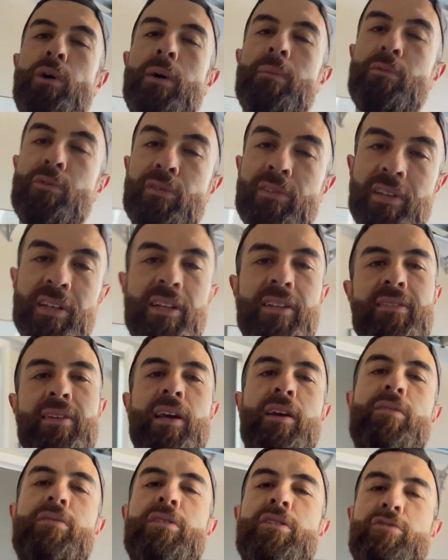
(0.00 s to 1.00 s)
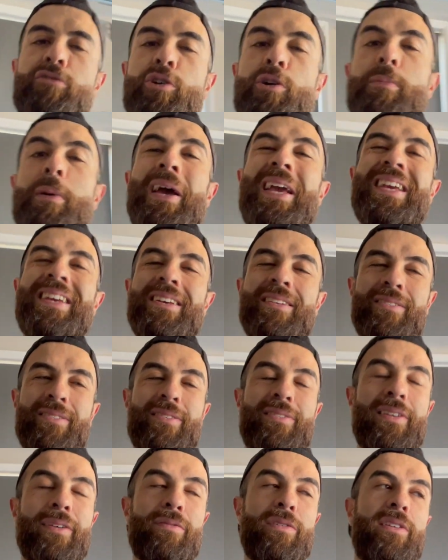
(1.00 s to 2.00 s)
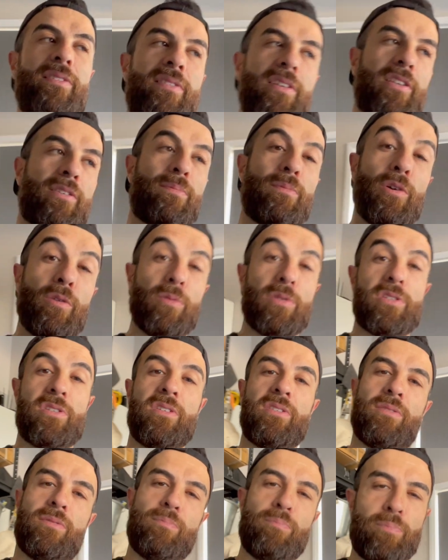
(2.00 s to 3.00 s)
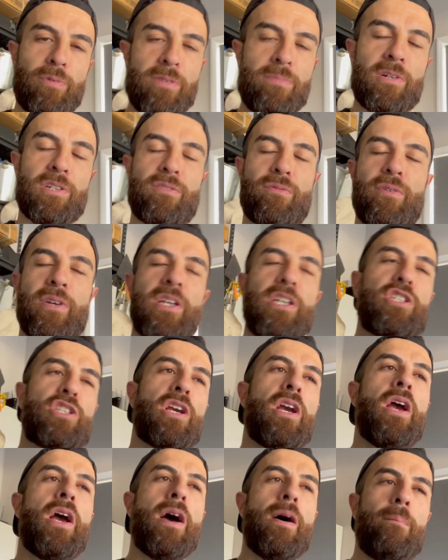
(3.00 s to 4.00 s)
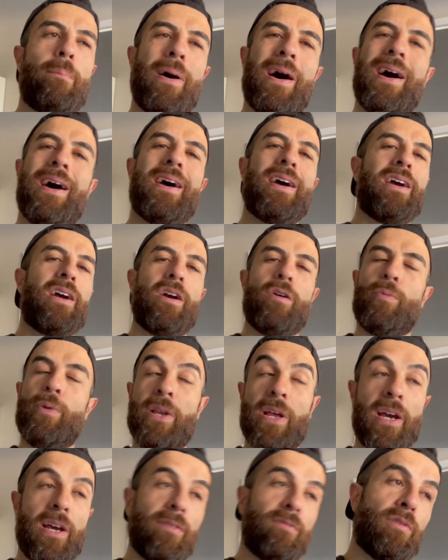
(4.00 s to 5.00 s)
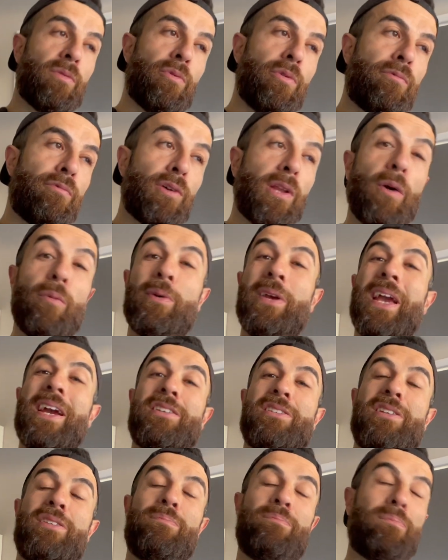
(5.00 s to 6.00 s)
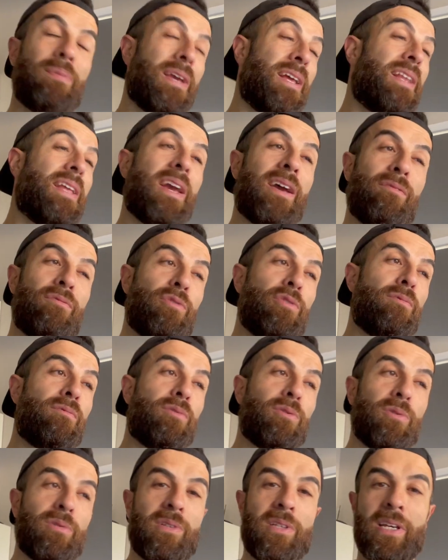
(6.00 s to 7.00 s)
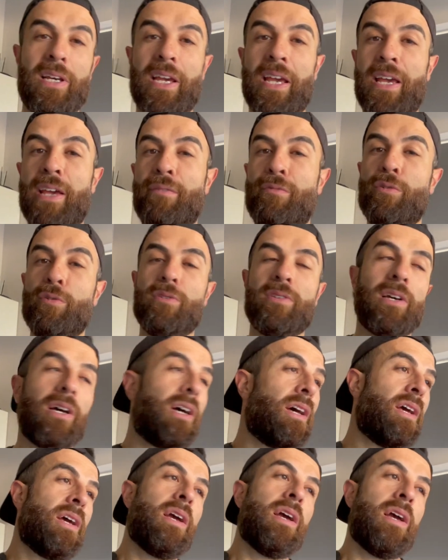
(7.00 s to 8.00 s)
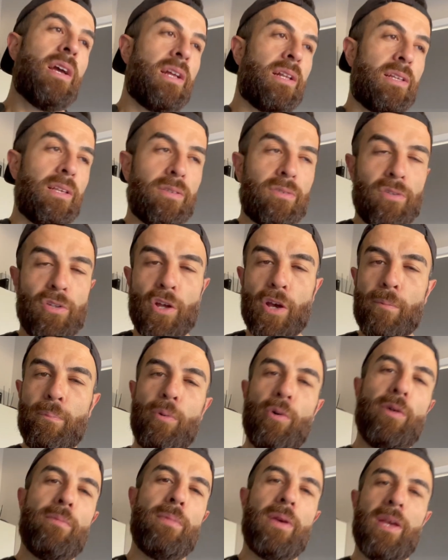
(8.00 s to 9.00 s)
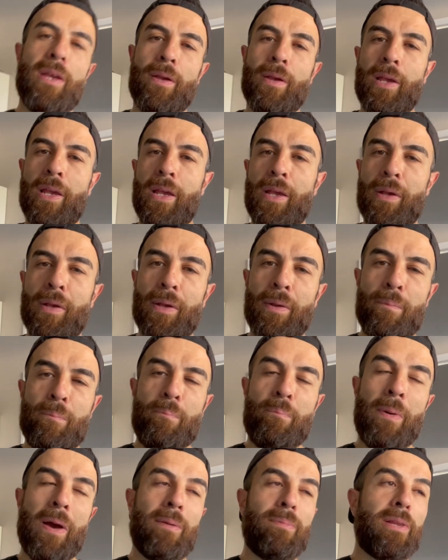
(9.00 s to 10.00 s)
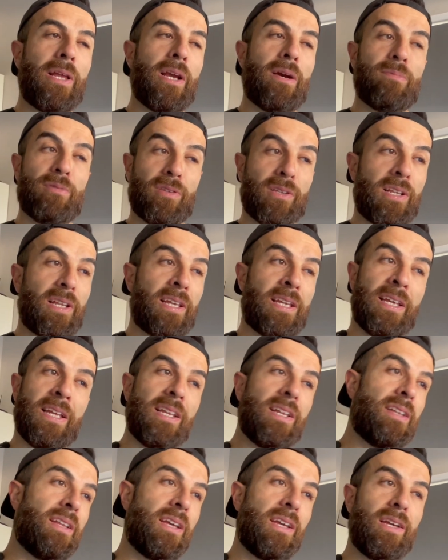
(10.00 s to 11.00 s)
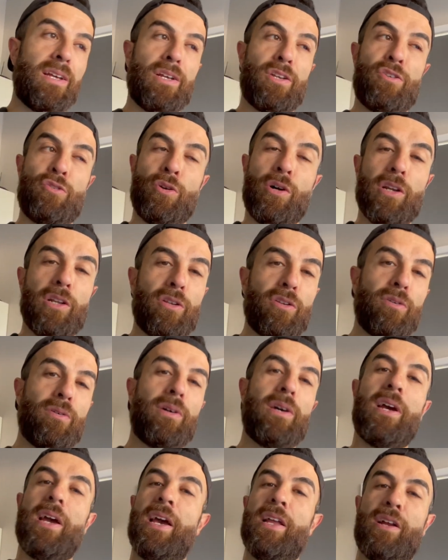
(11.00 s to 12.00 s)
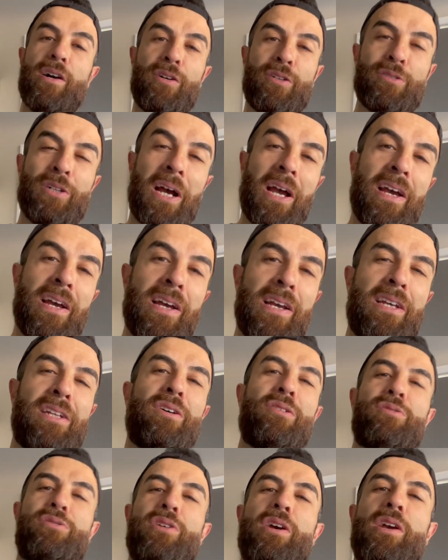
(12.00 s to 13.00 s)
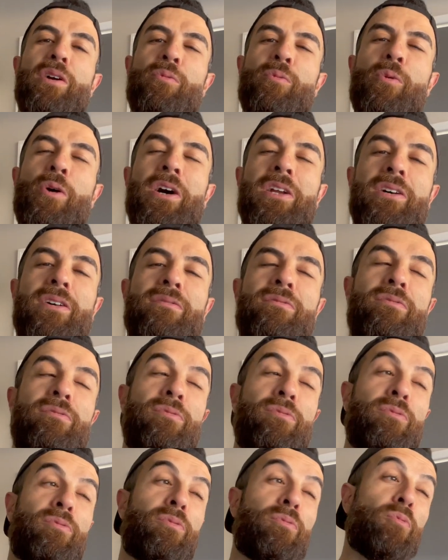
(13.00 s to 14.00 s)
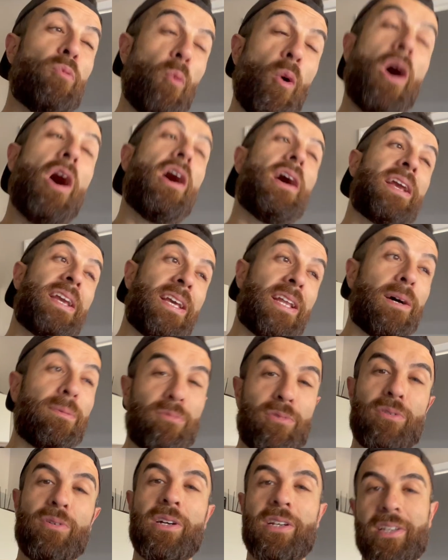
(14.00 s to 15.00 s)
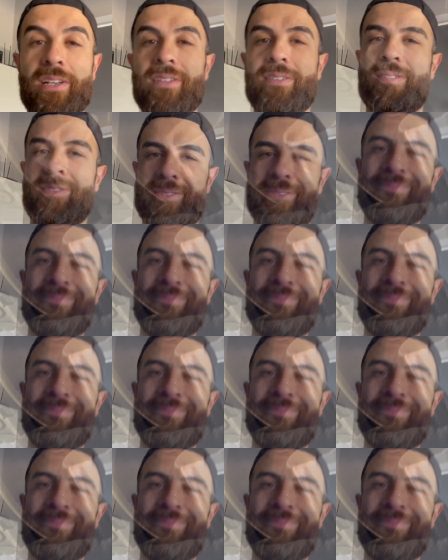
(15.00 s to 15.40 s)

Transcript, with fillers: pipe, because the intake on the turbo is 76mm, which is pretty much 3 inch, but we don't have the room for that. We actually barely have room for the air filter. There's no point me babbling. I'm just going to get in there, try to do it, and I'll show you what I get up to, I guess.